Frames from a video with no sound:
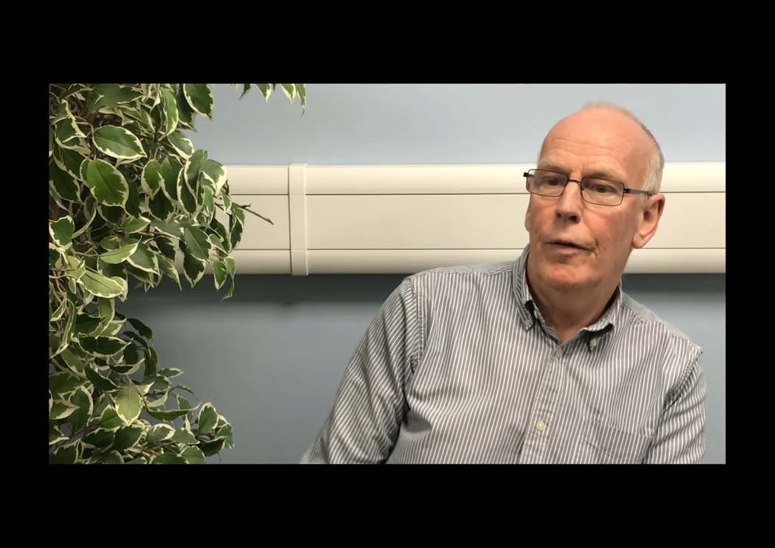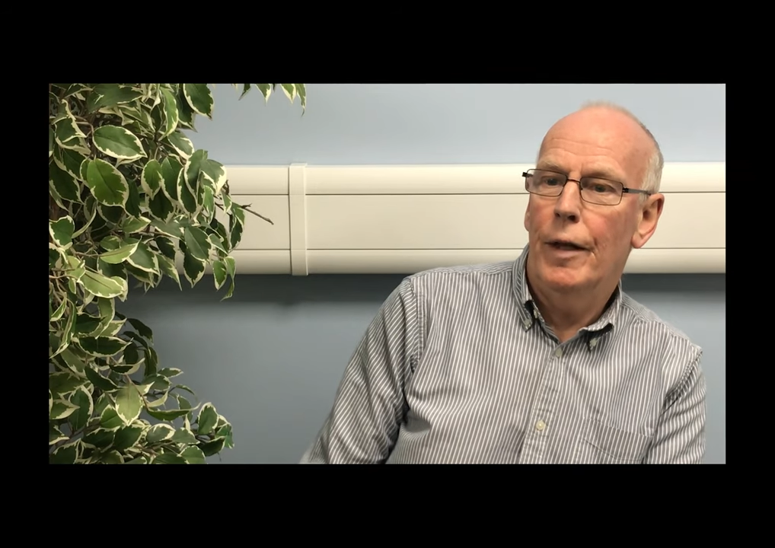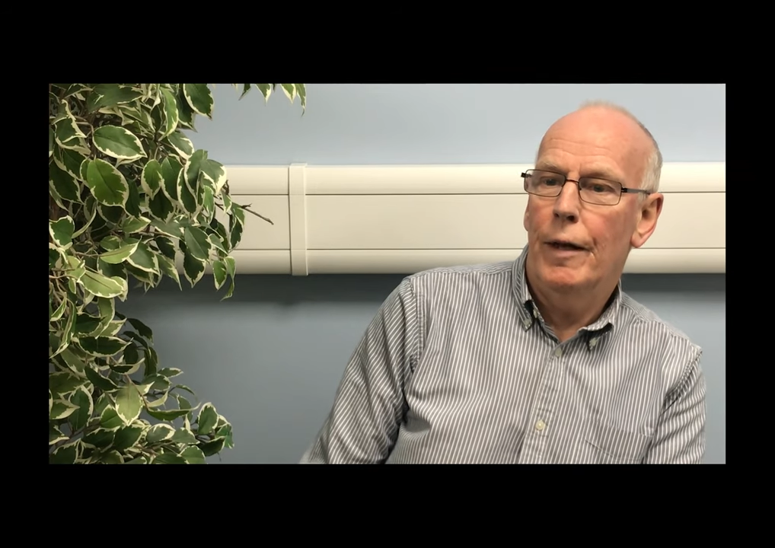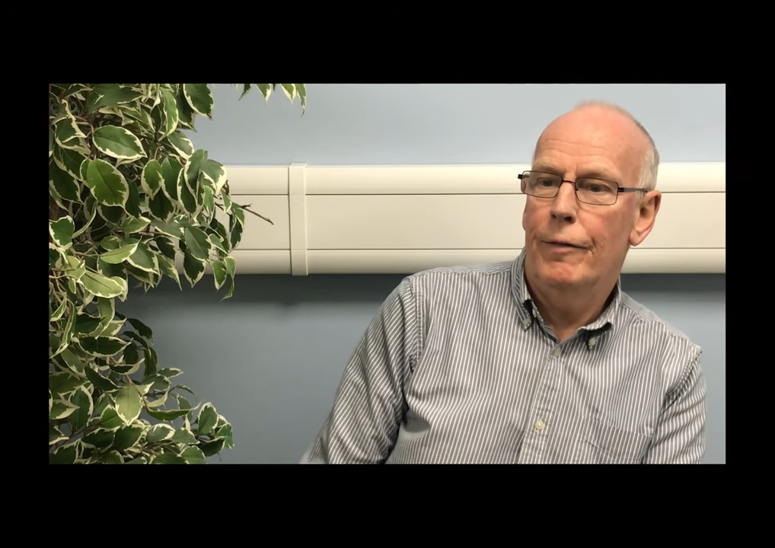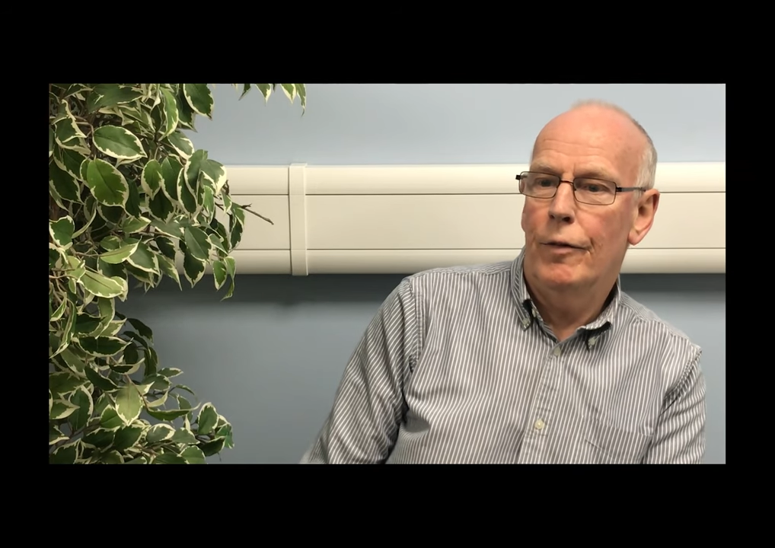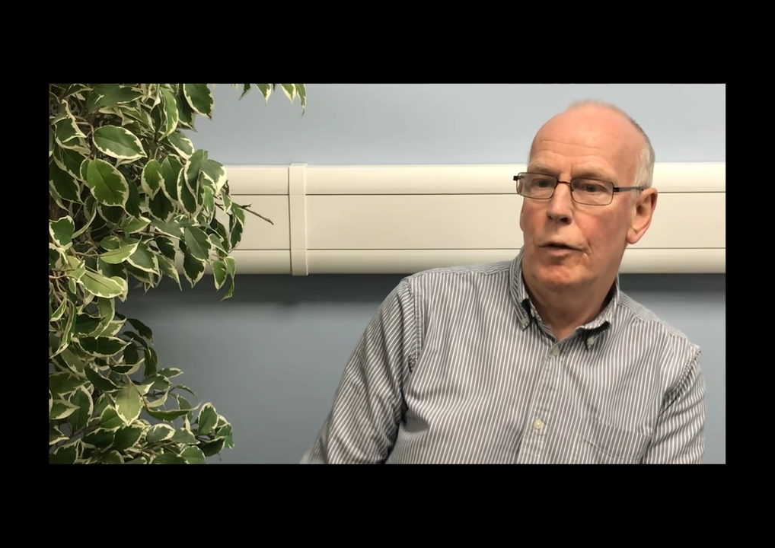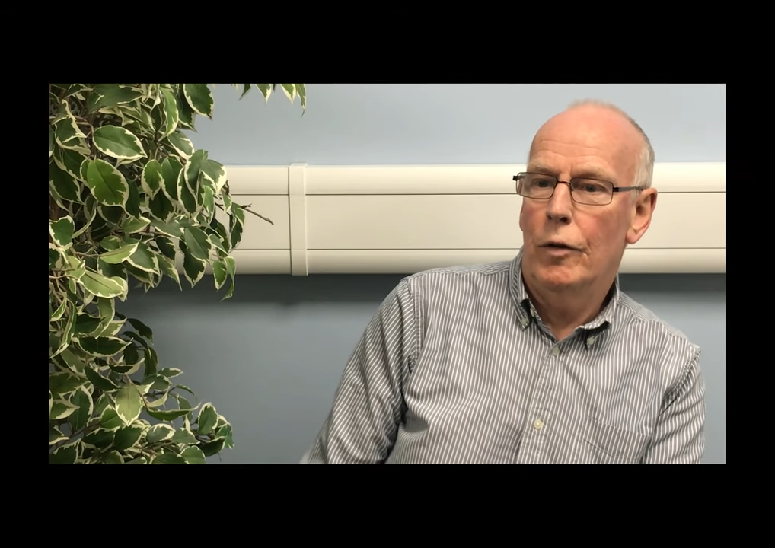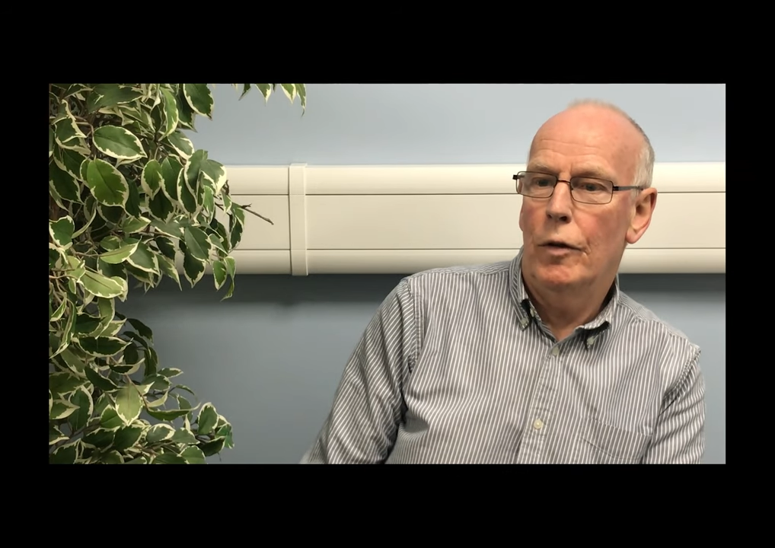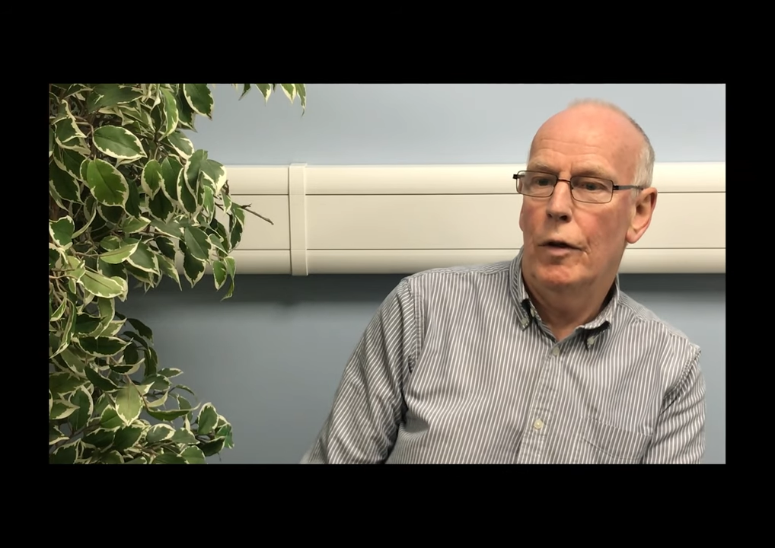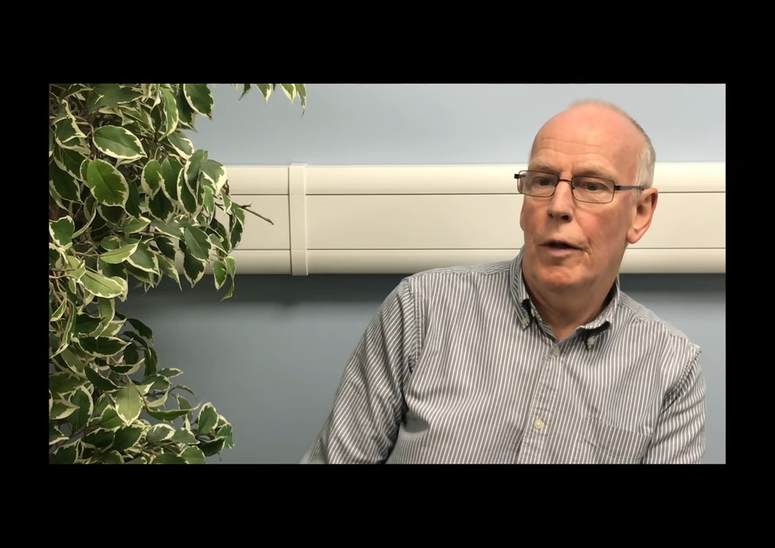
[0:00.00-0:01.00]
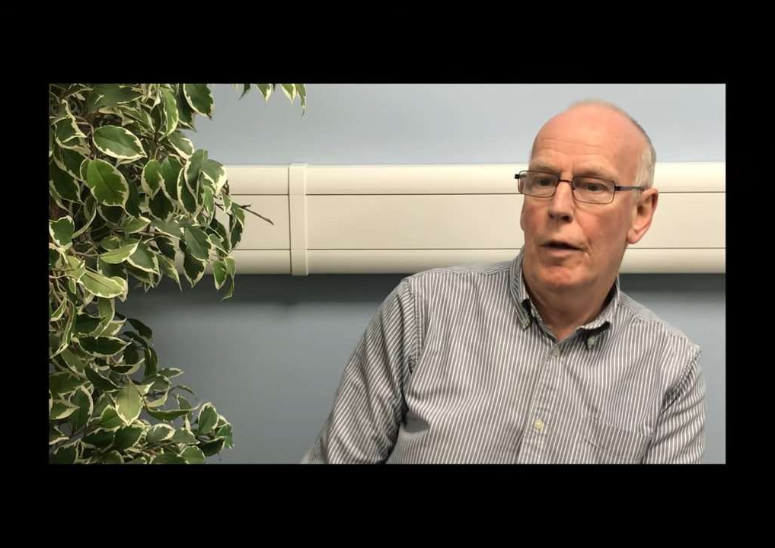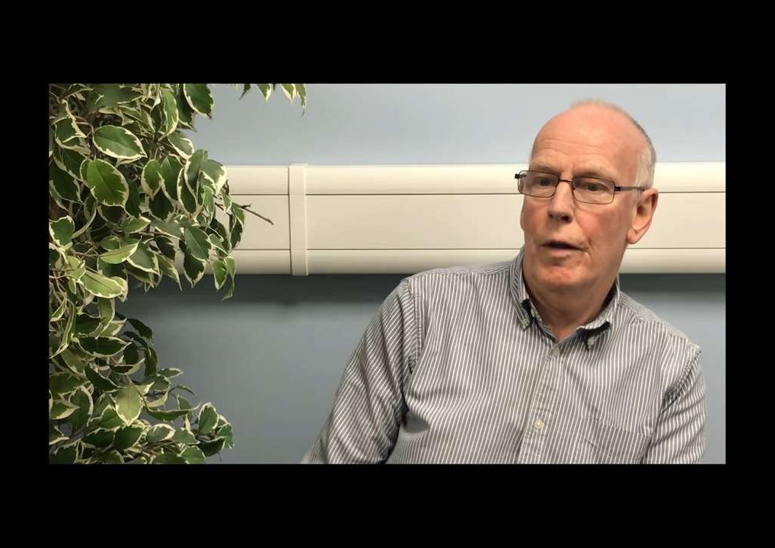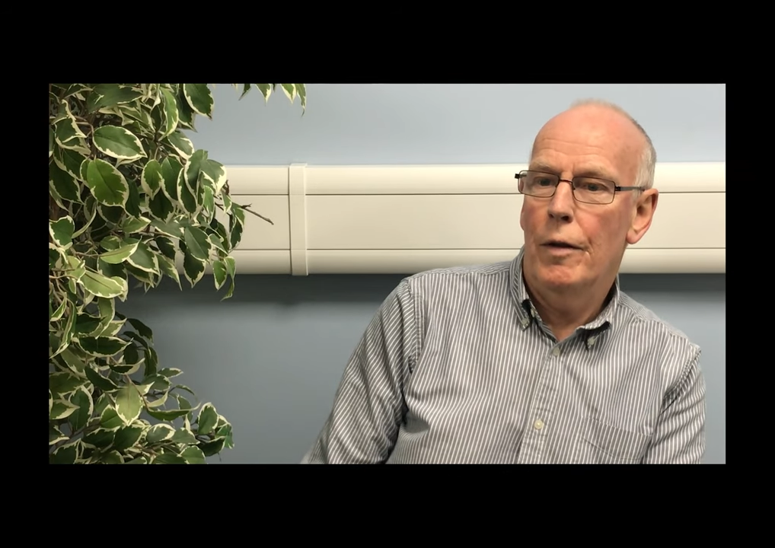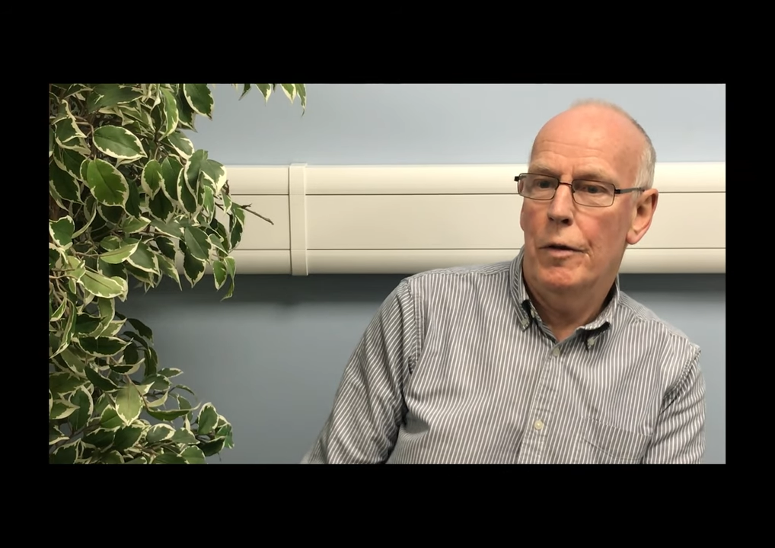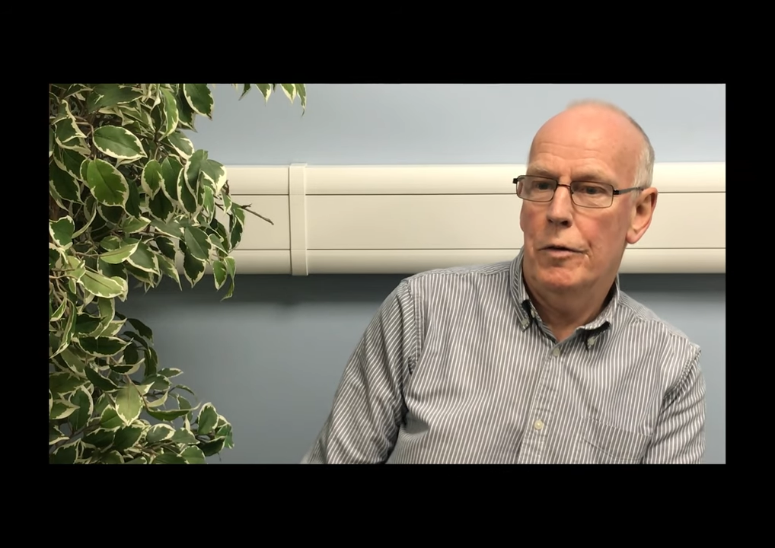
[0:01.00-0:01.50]
therefore
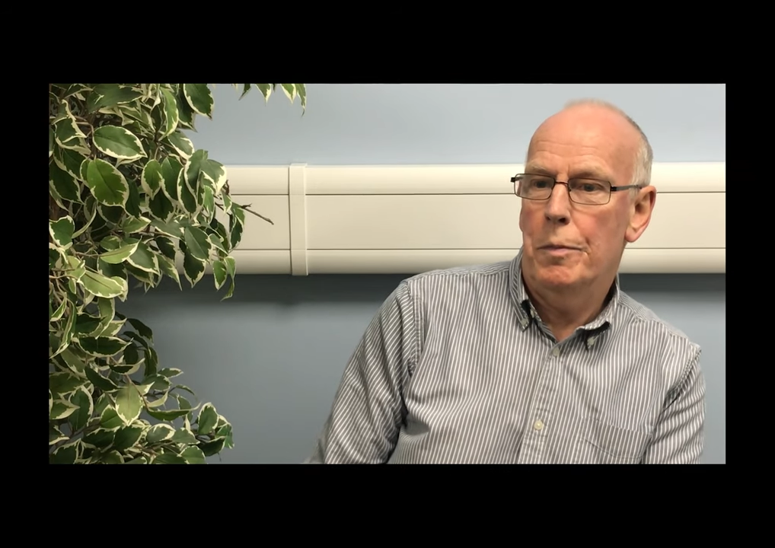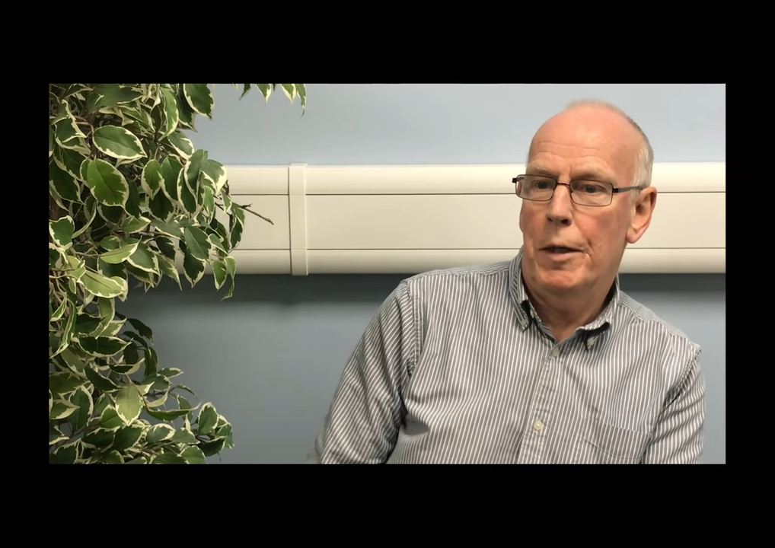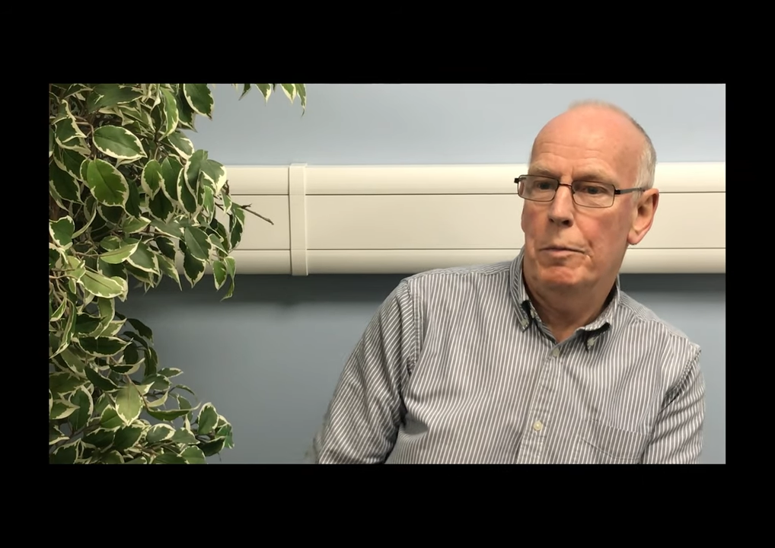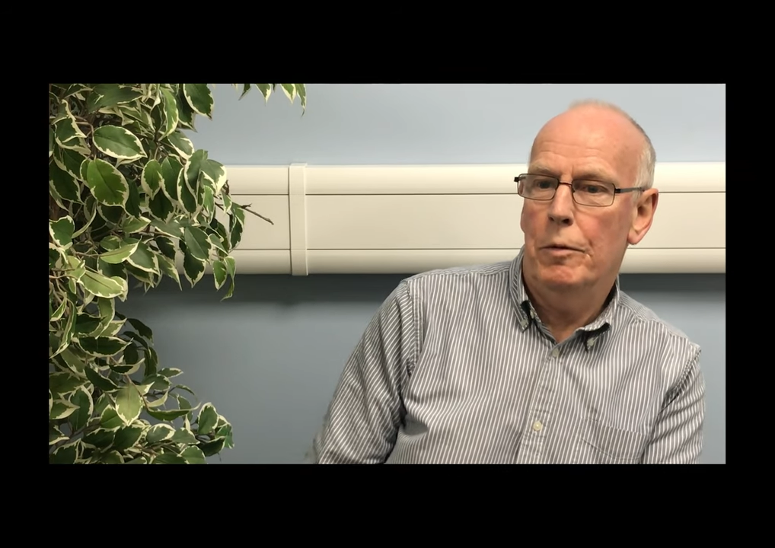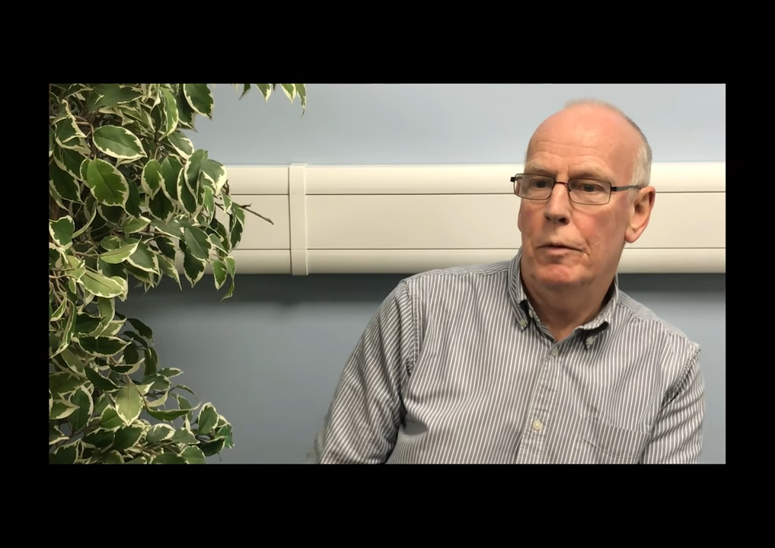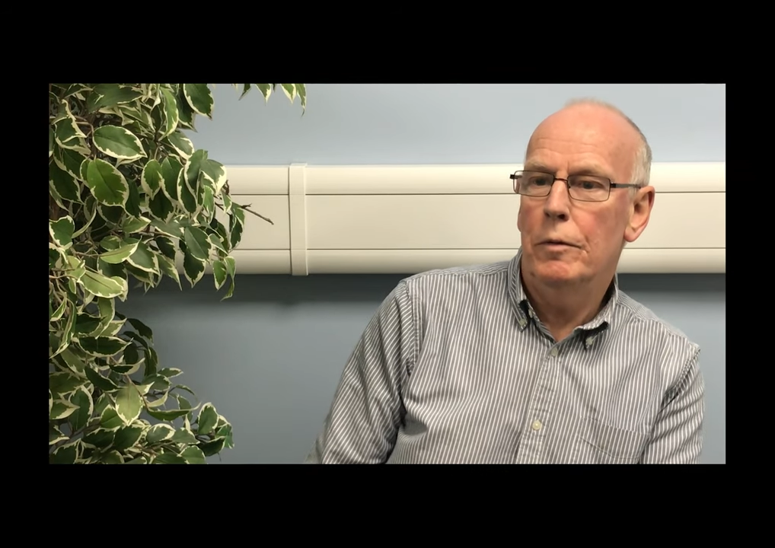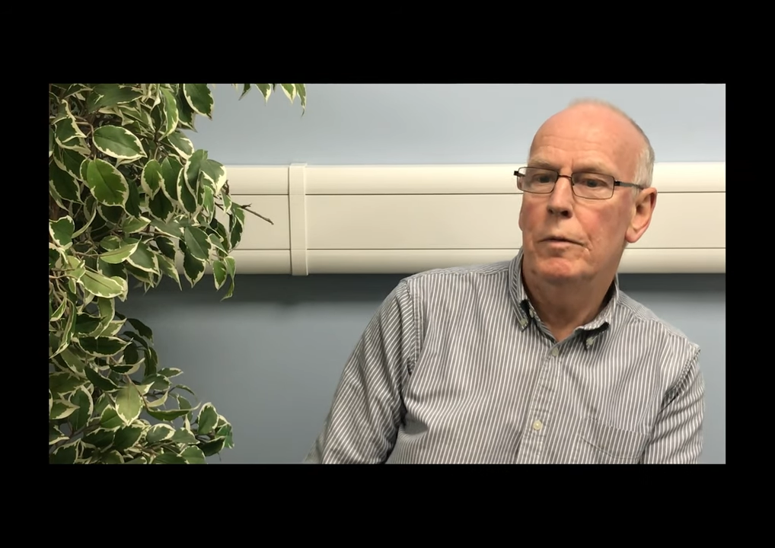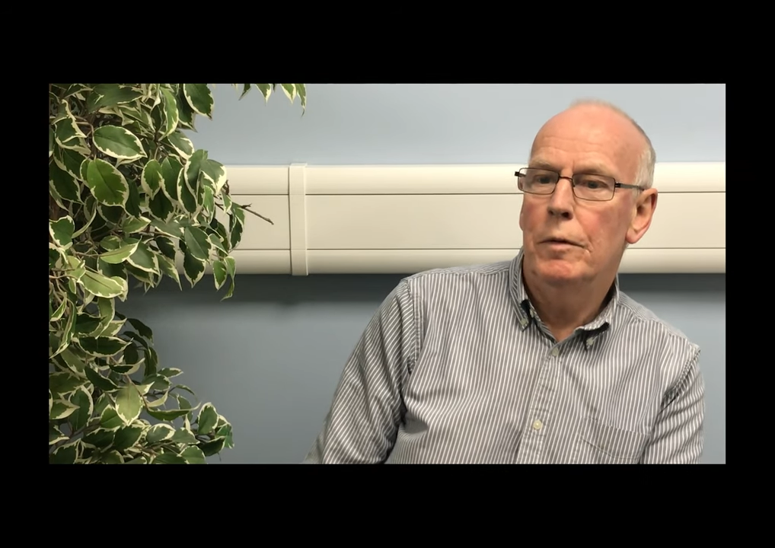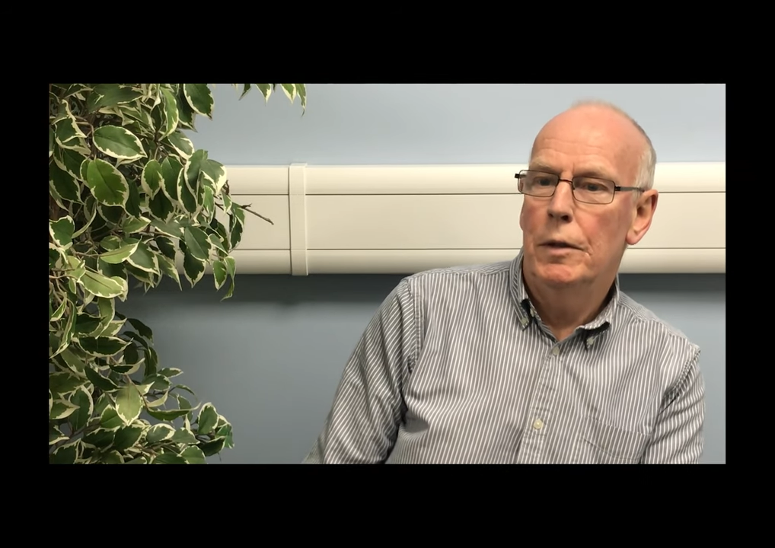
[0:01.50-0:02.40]
those people